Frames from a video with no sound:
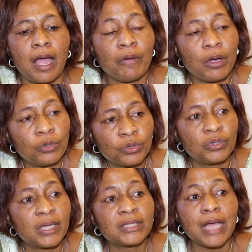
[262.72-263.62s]
our own
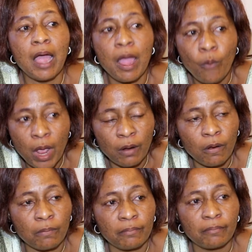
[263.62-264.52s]
students are
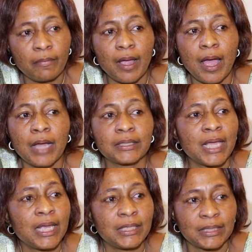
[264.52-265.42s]
welcome
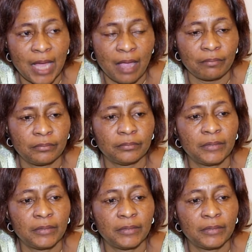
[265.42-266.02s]
at any time.